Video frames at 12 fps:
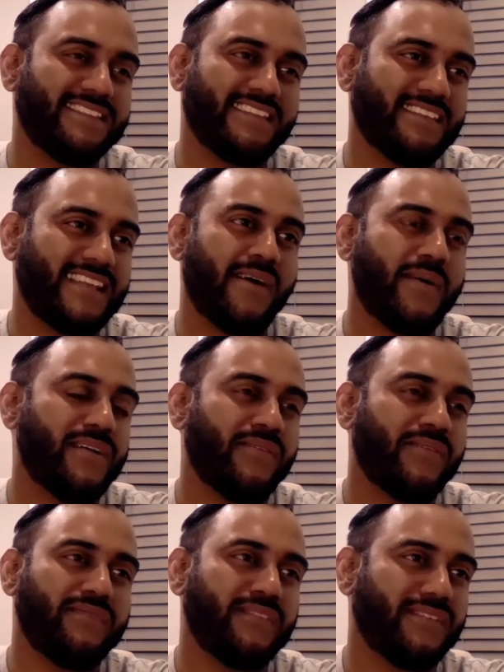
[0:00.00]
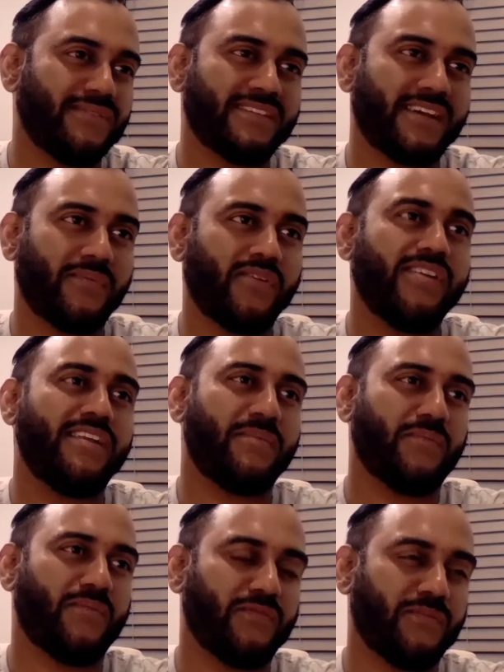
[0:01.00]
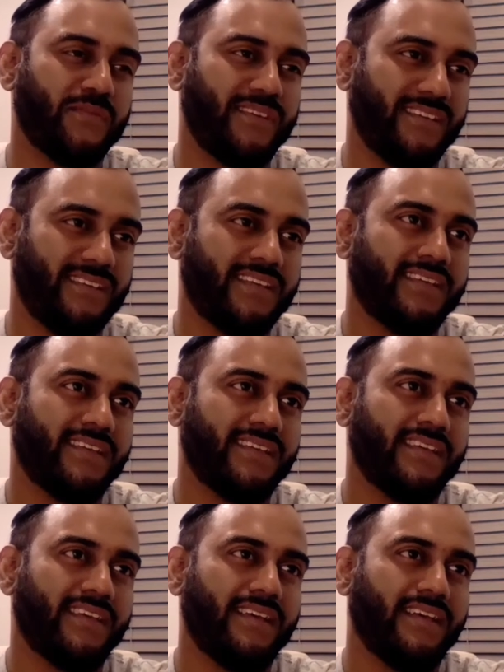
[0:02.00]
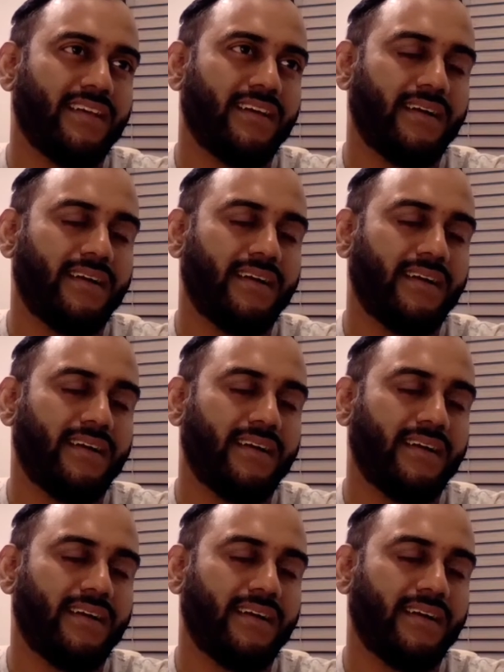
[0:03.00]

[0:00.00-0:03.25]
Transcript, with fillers: now I don't even use that word anymore for me. Hmm.